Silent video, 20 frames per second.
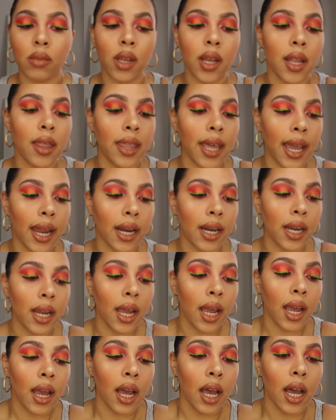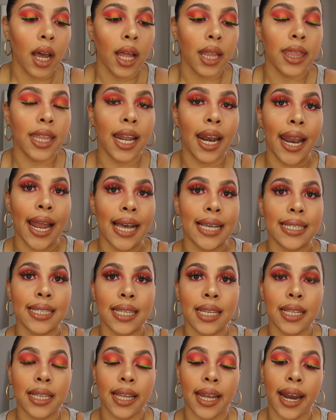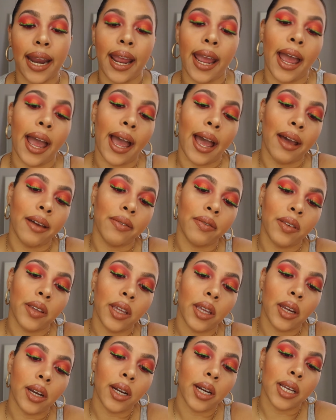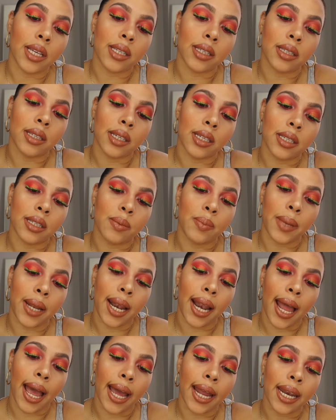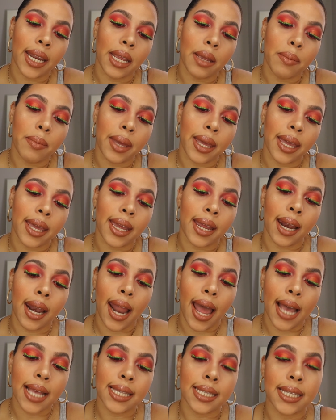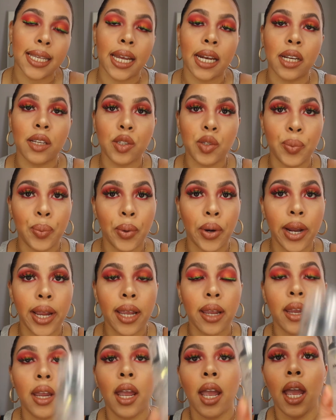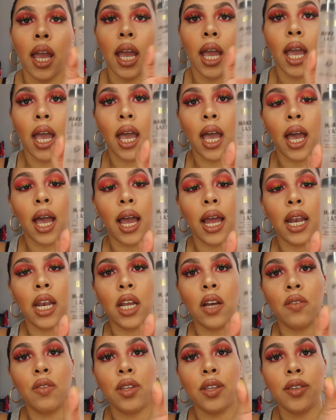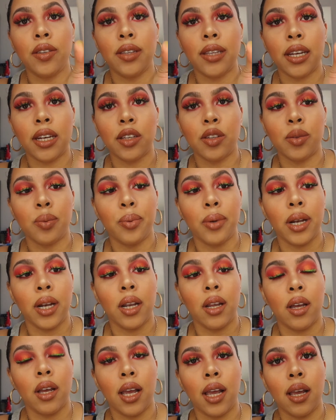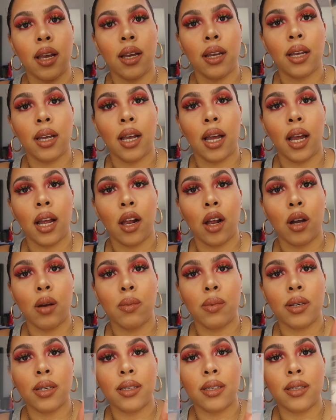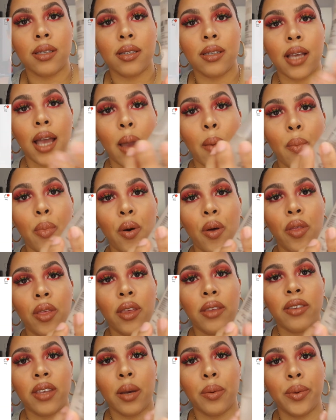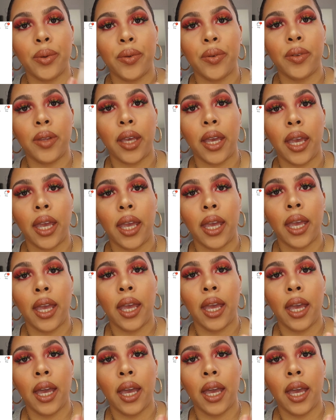Then the last thing that I have here is this Milani Make It Last setting spray. I love this setting spray. Look, I bought this, I would say,